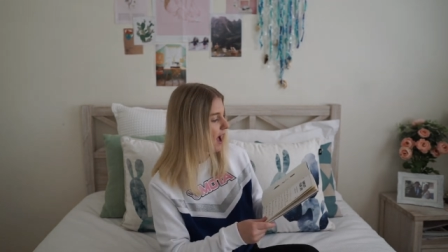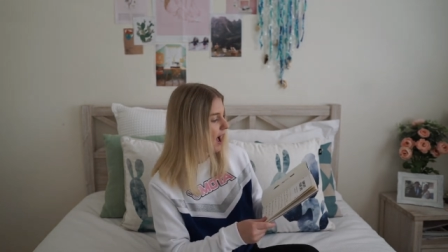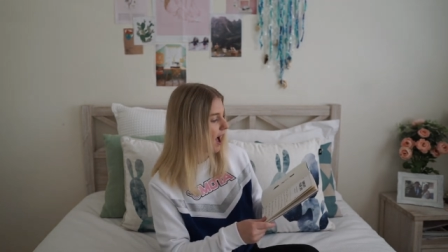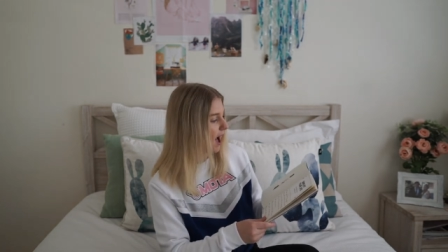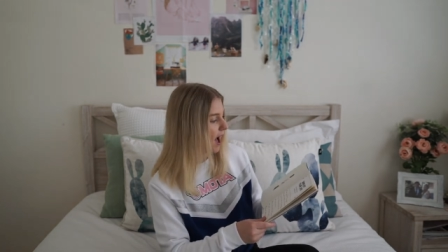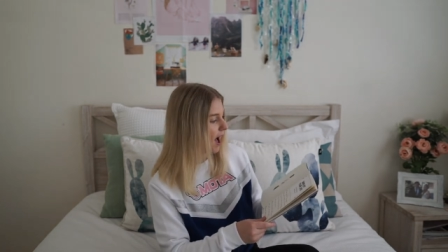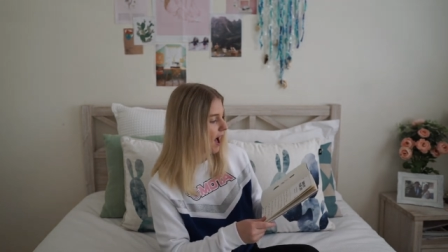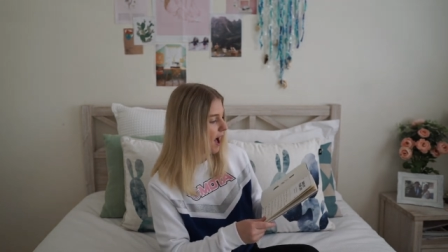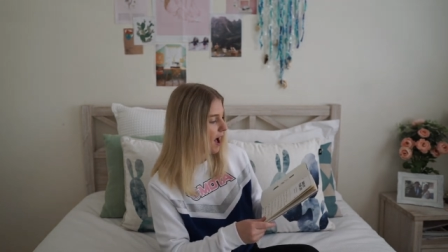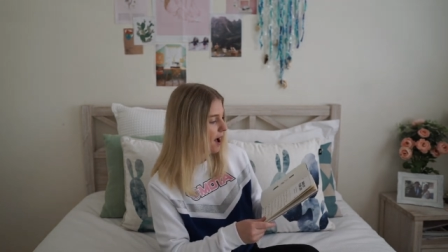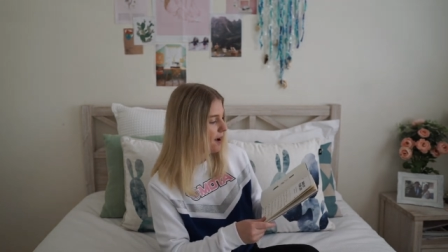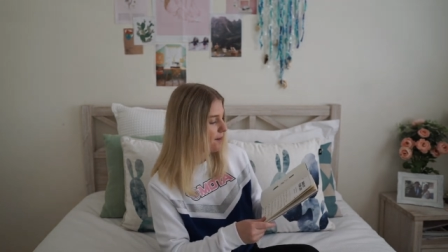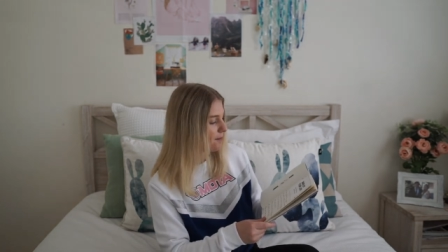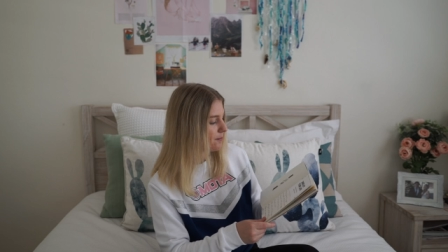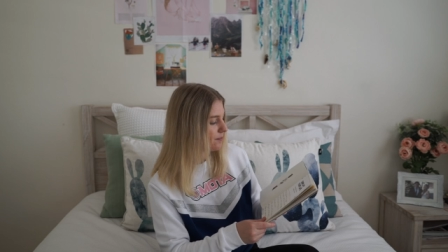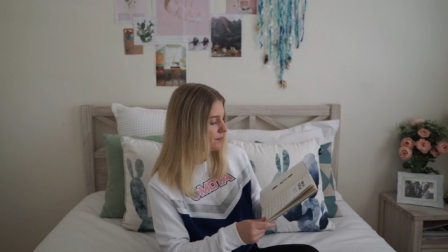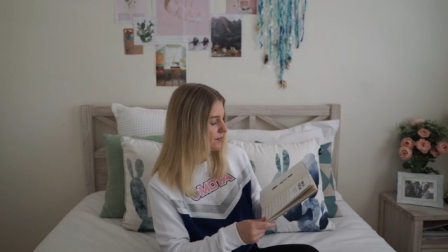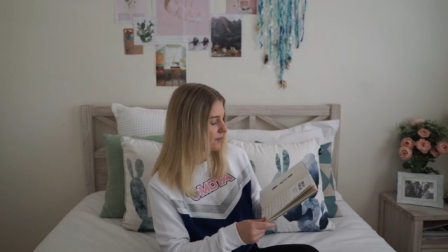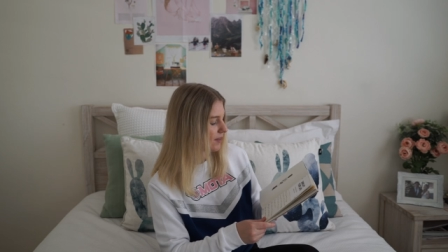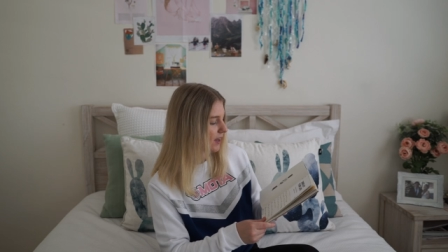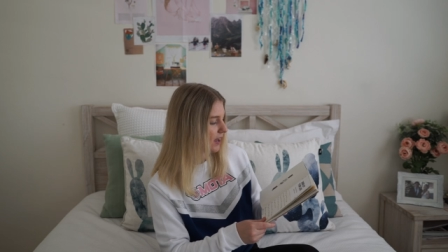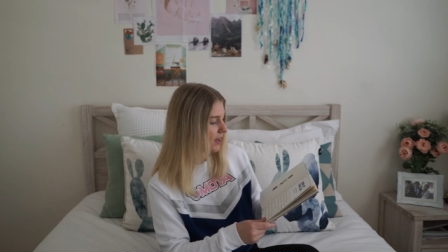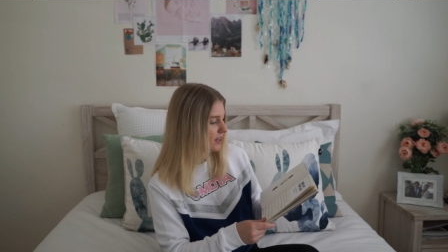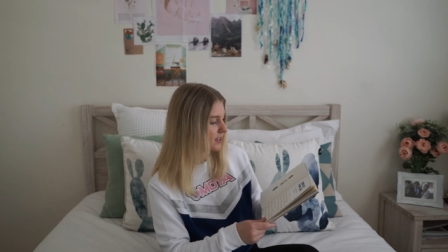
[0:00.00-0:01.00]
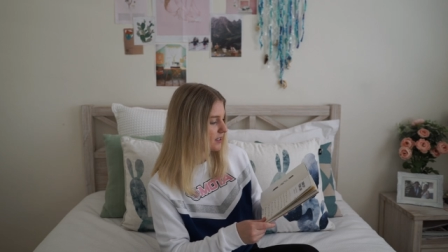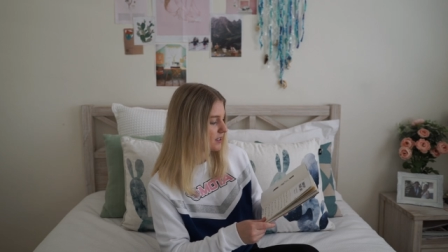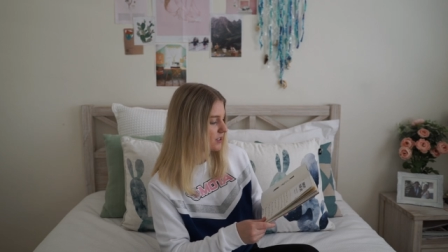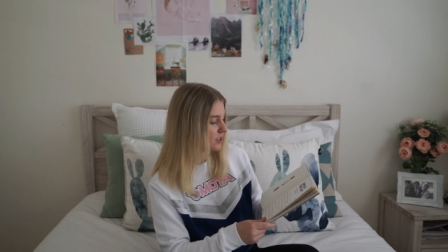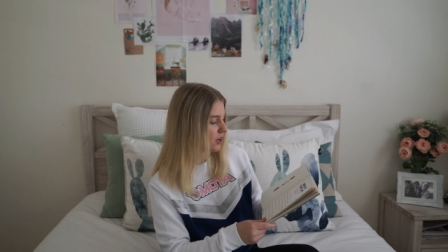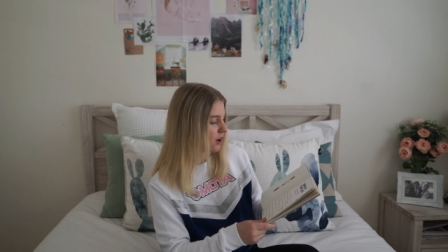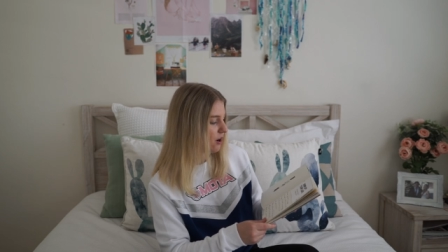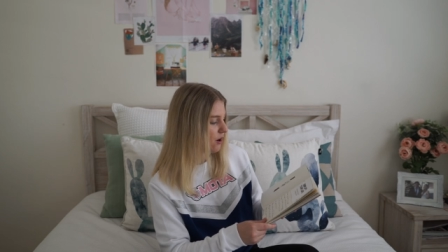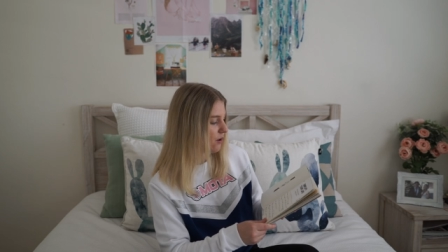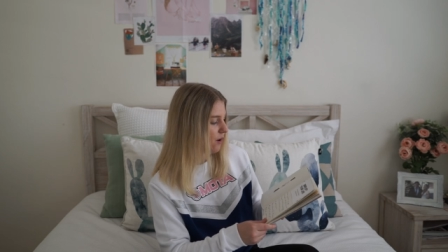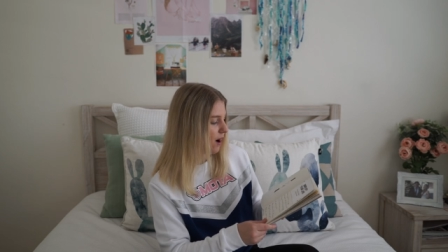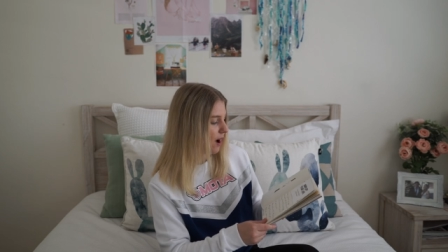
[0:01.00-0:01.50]
Um, so
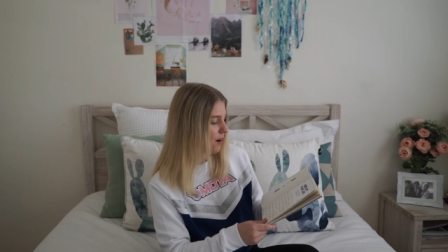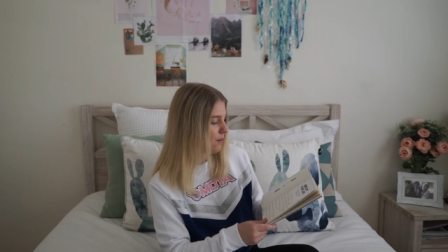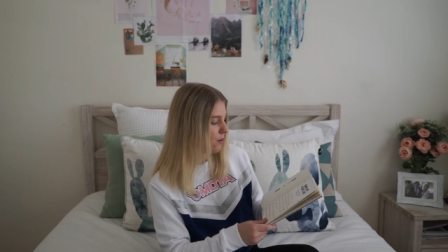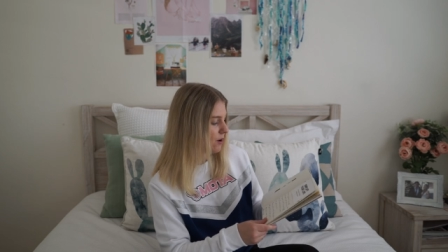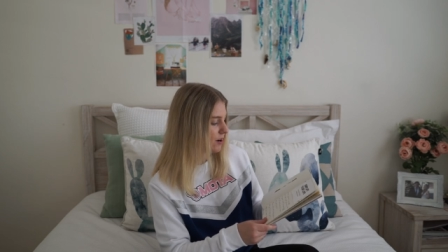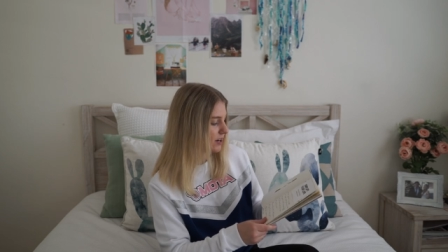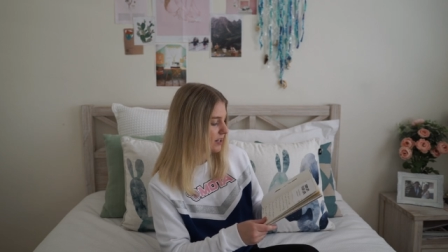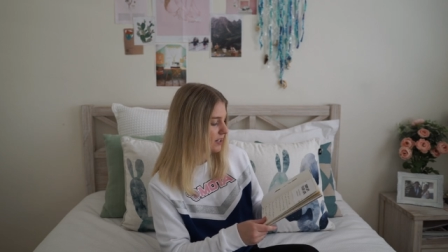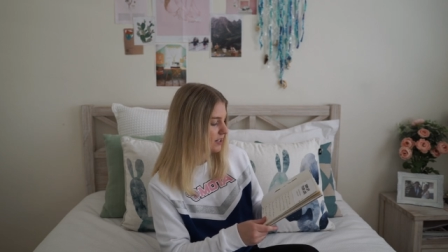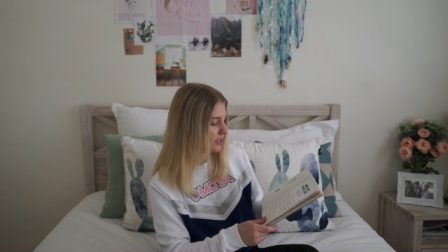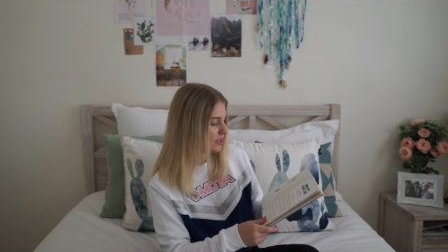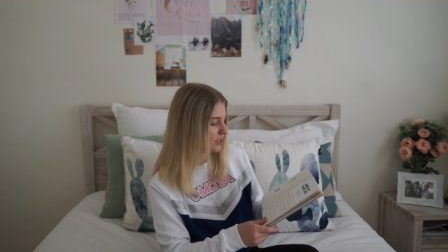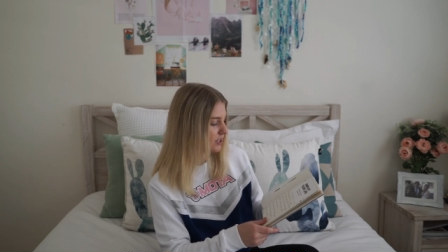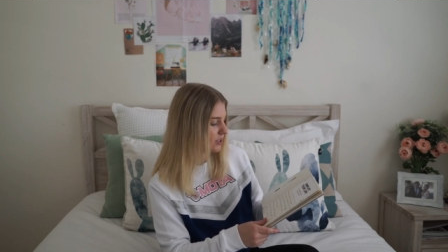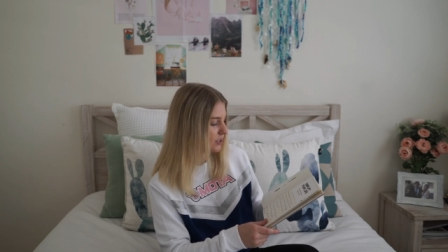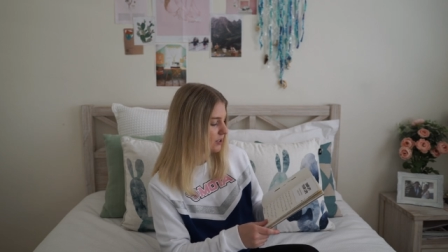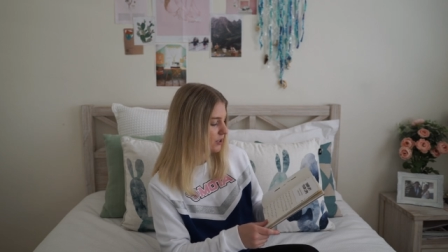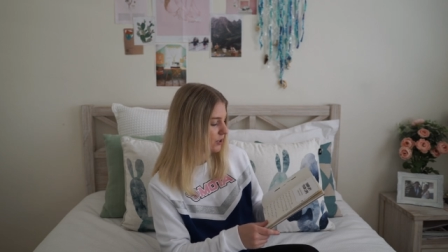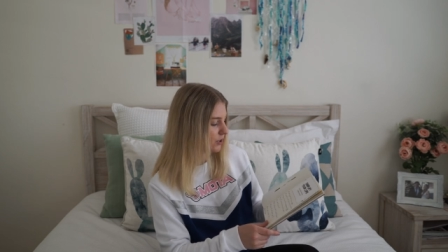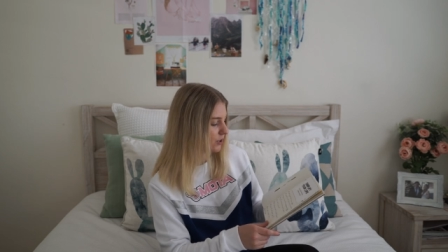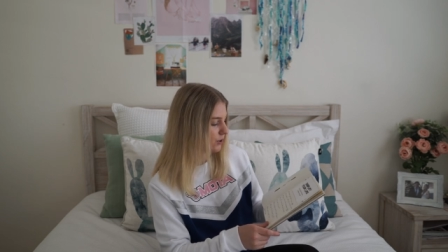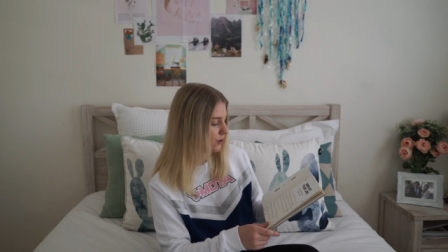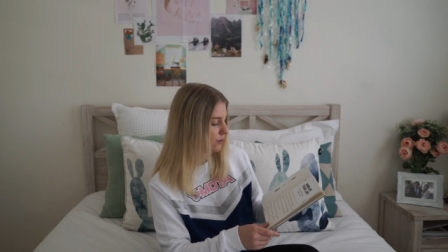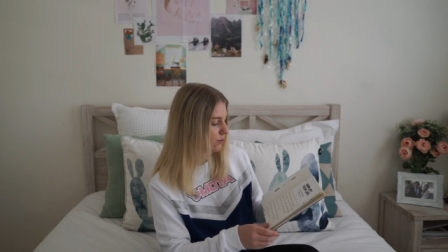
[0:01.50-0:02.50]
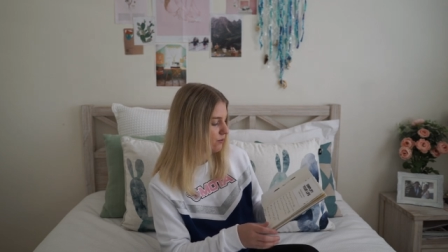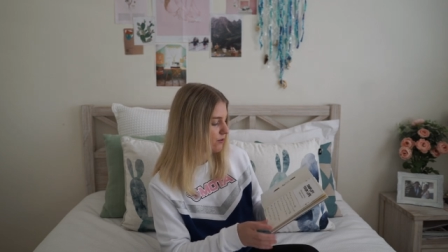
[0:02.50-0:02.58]
I wanted to